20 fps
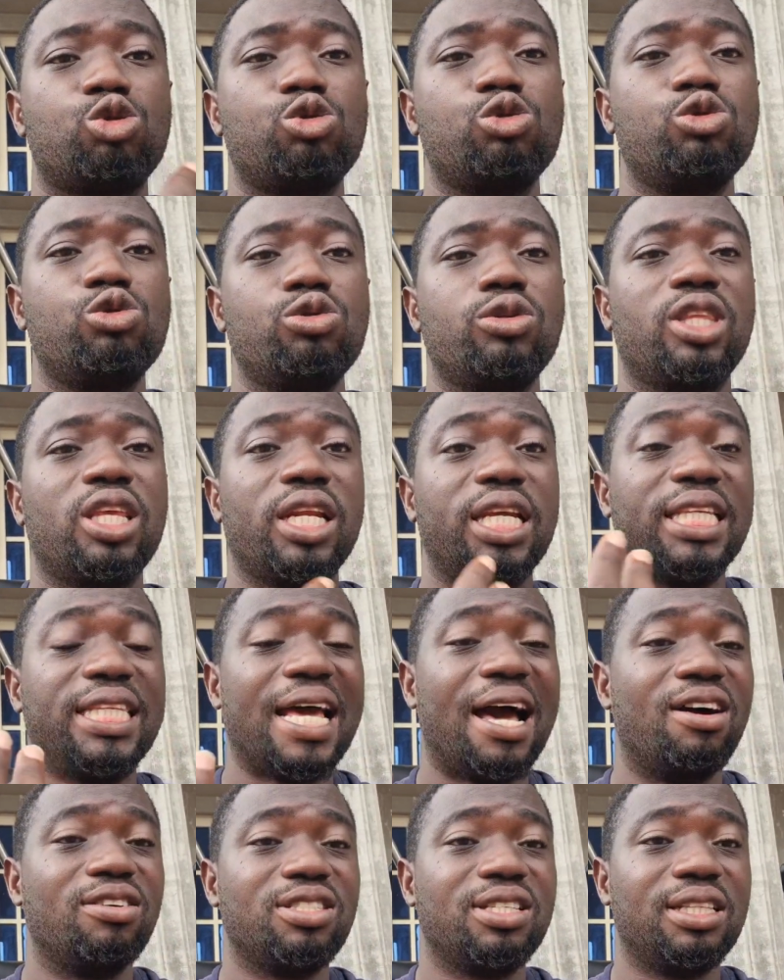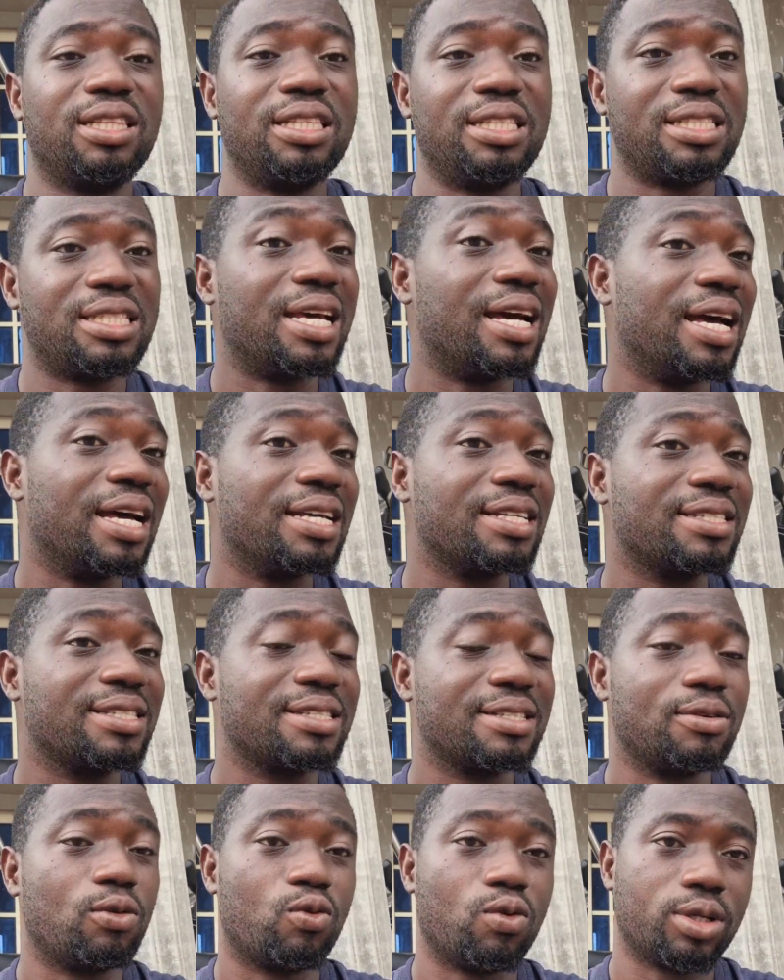two, three thousand
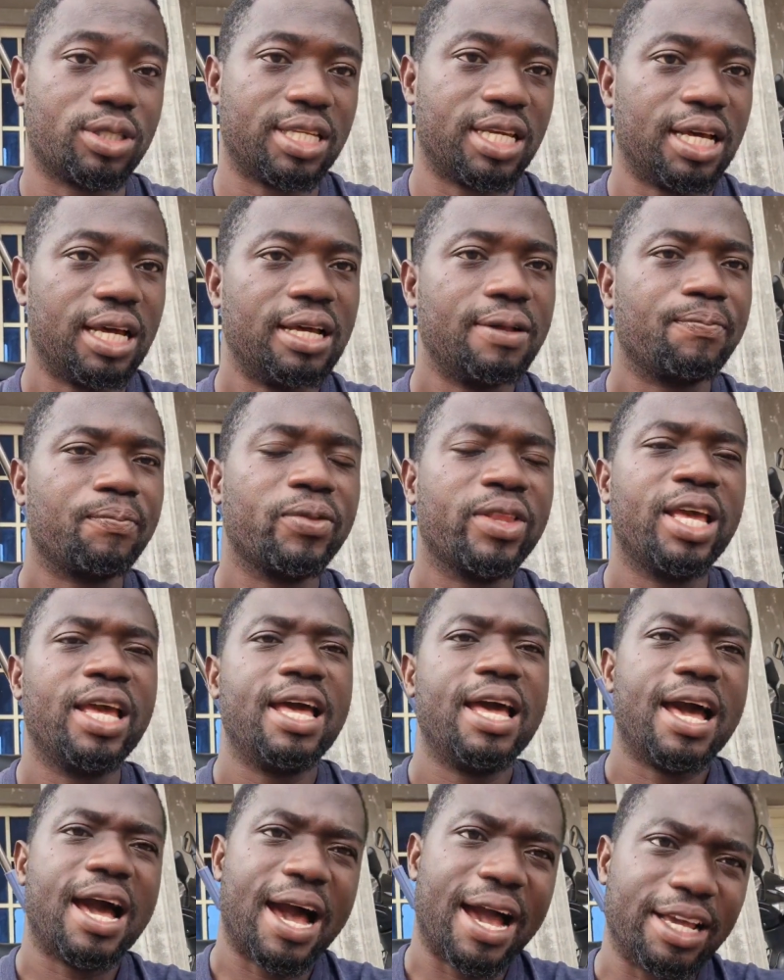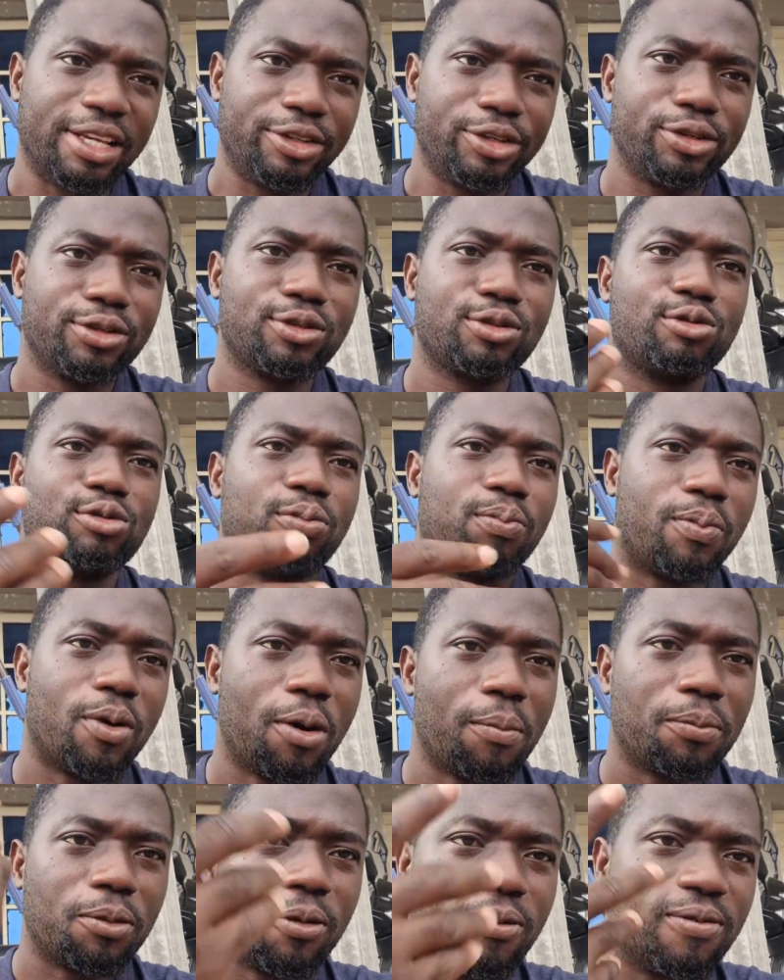liters water I used to
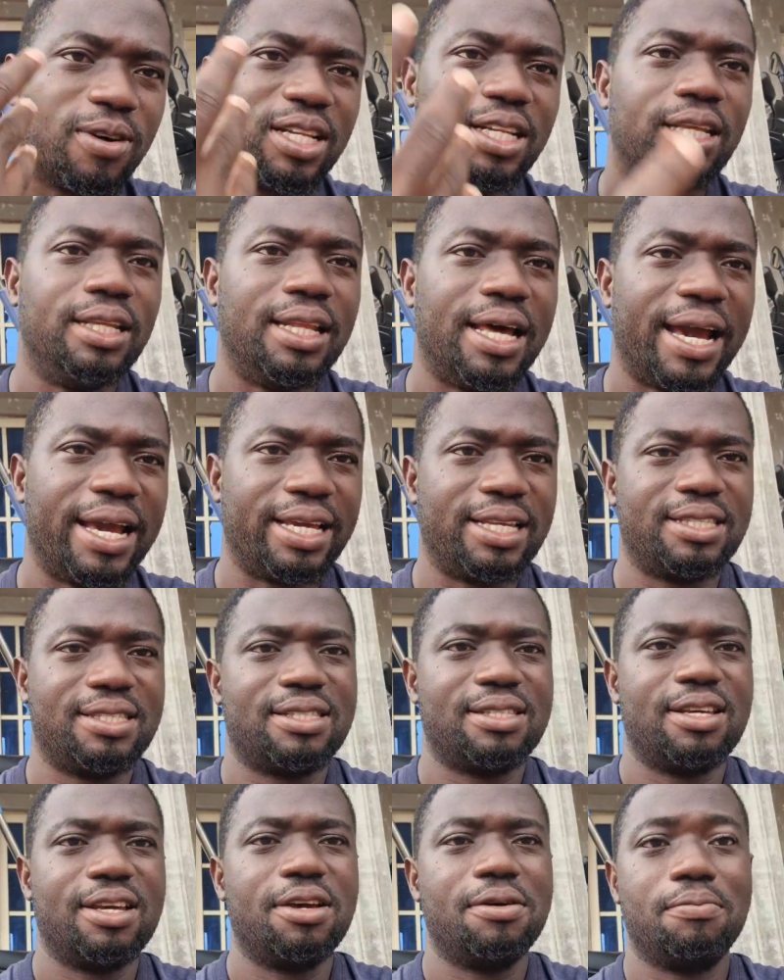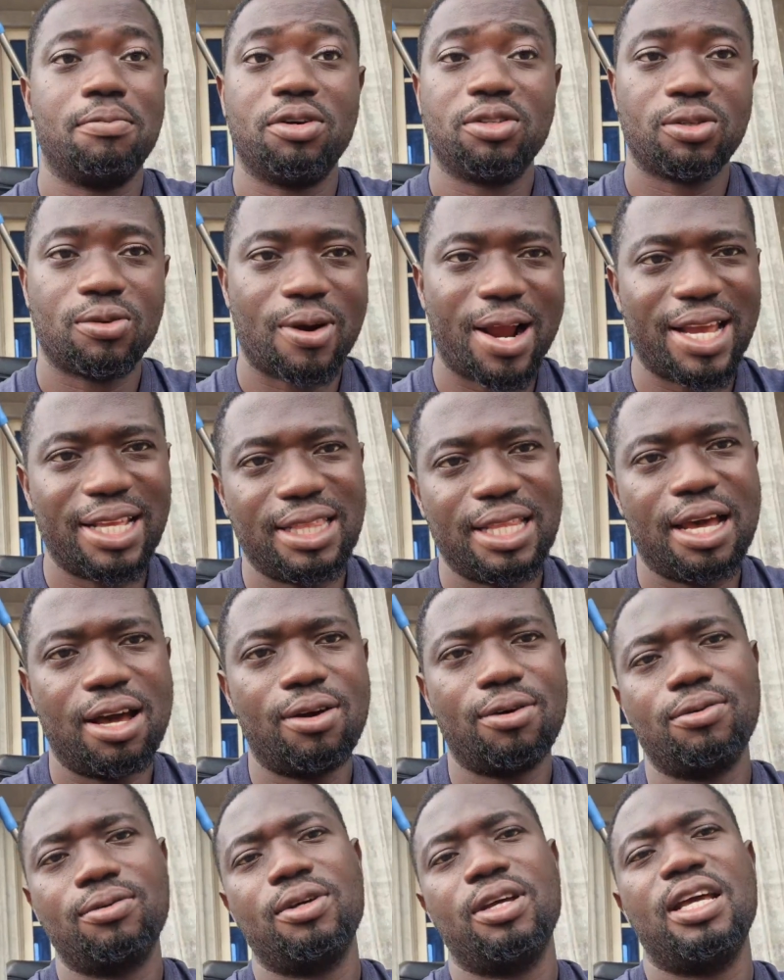pump over the night. But right
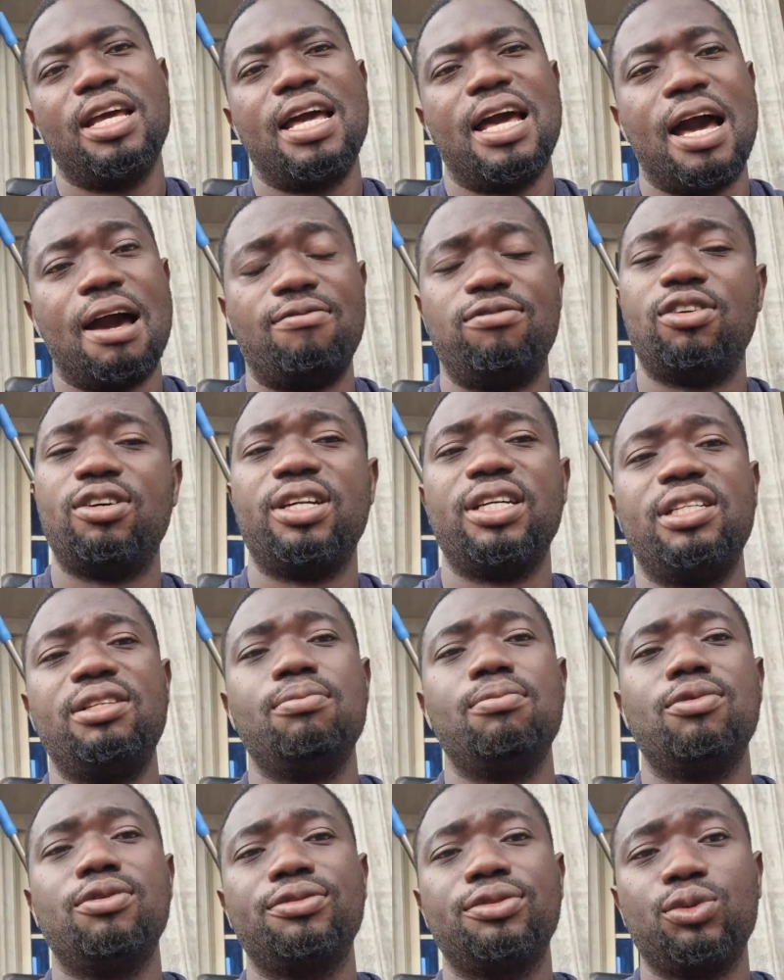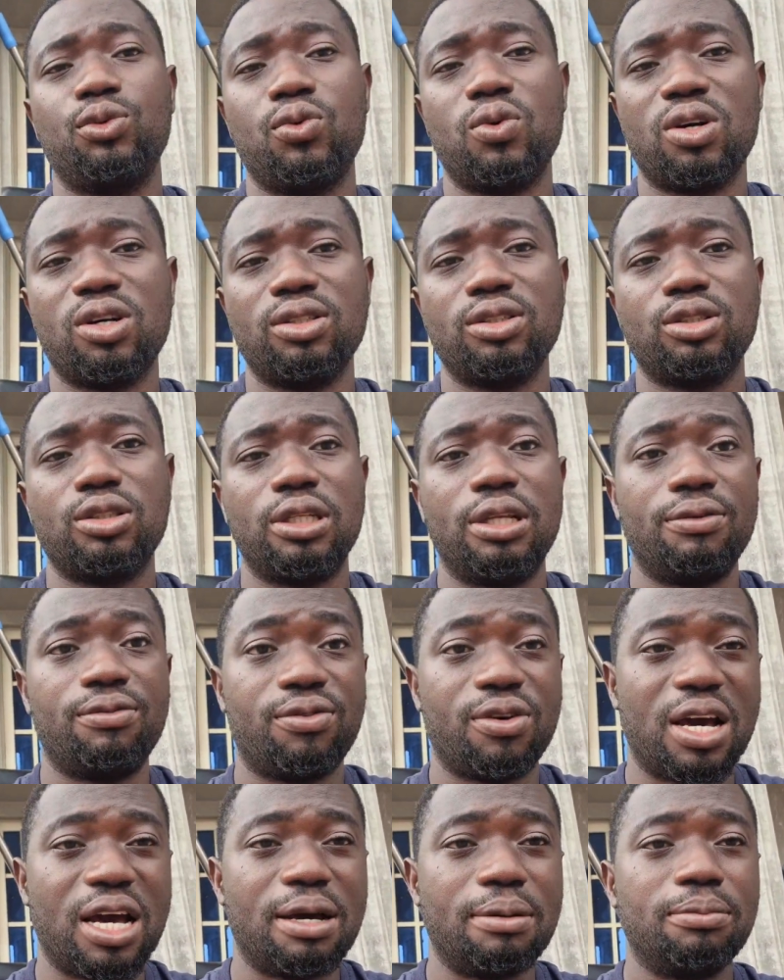now, I've already moved one to the
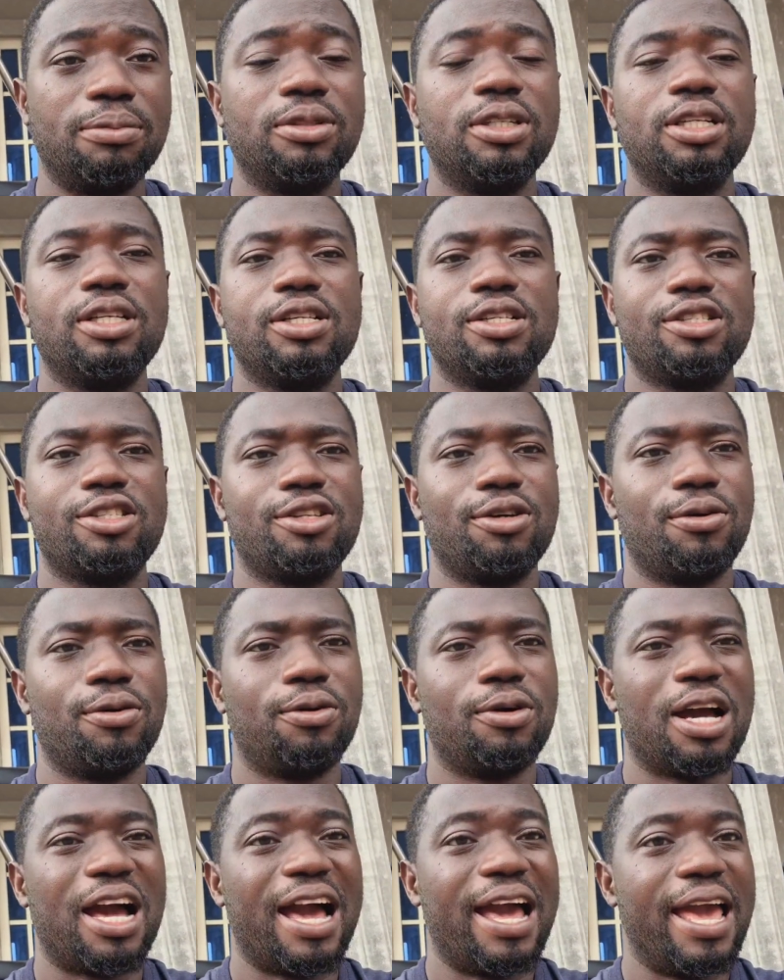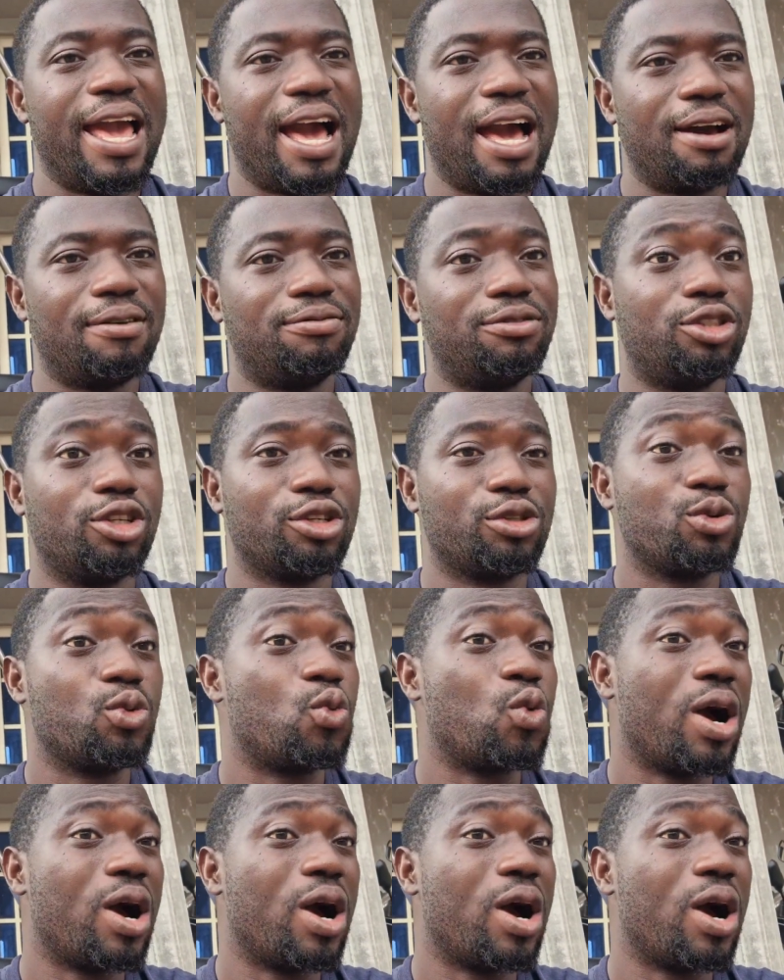farm, so I have just